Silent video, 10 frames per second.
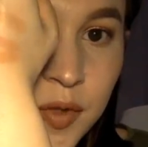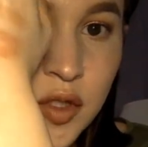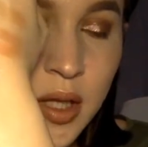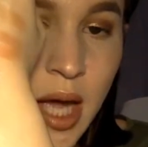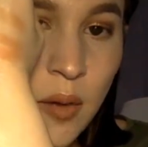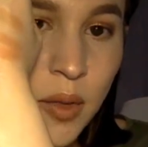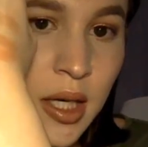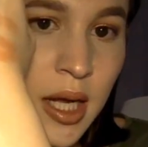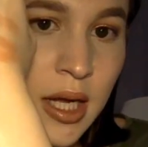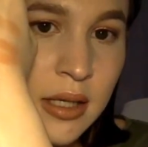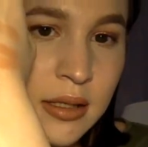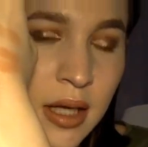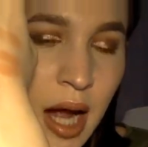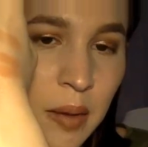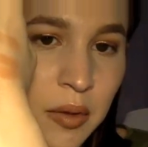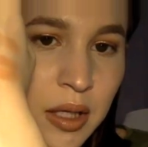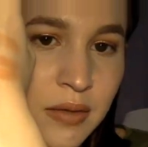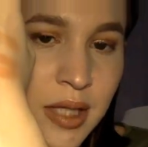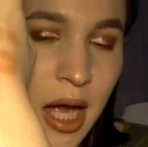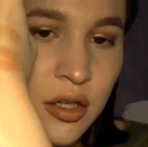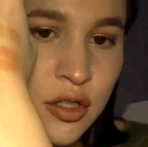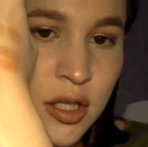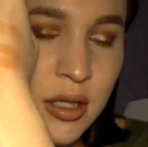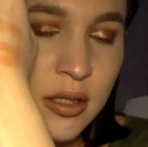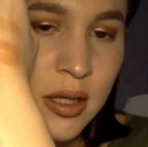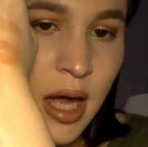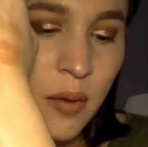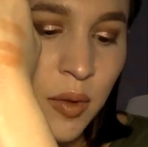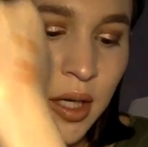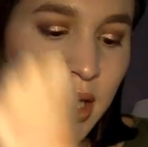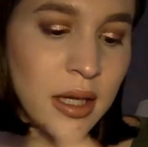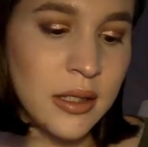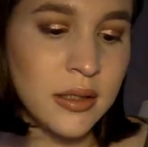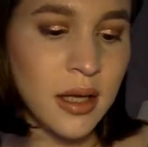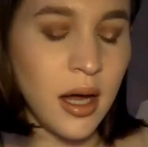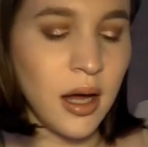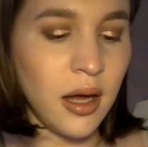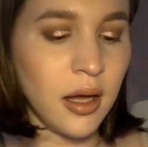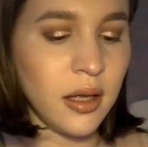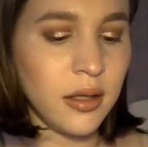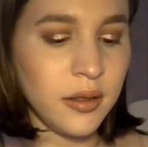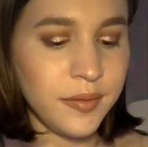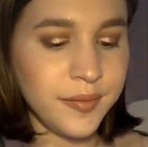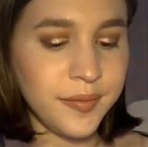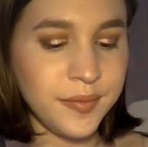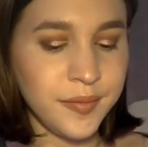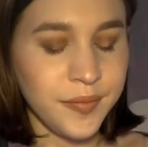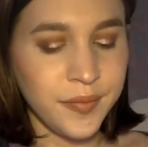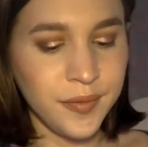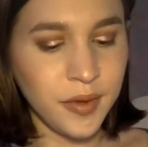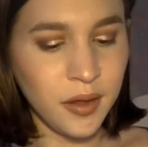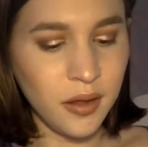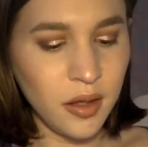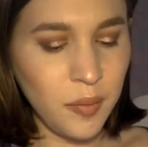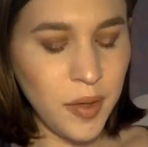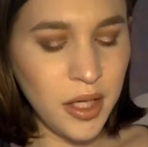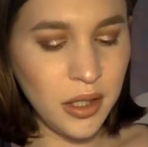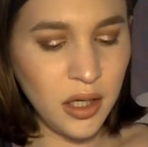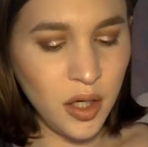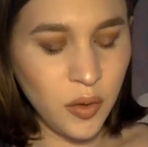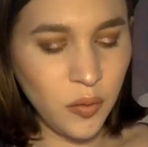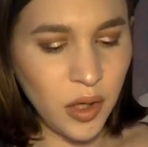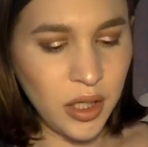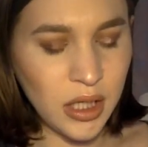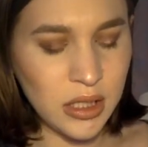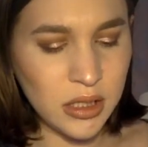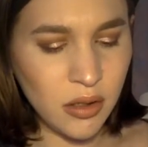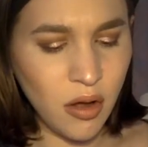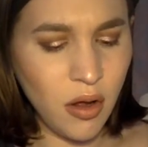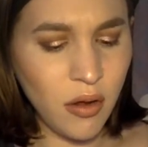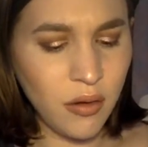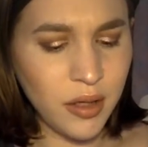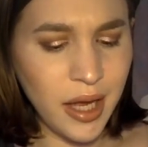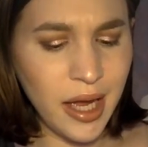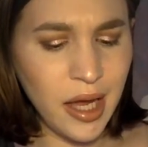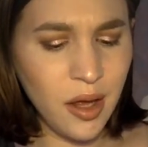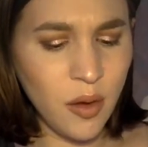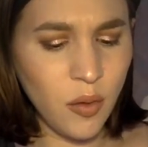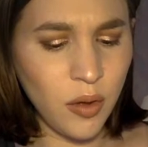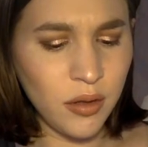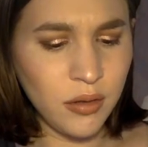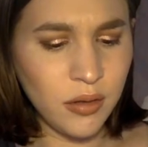So that one is, I believe, Satin Sheets, and that one is, the pinkier one is called, ow,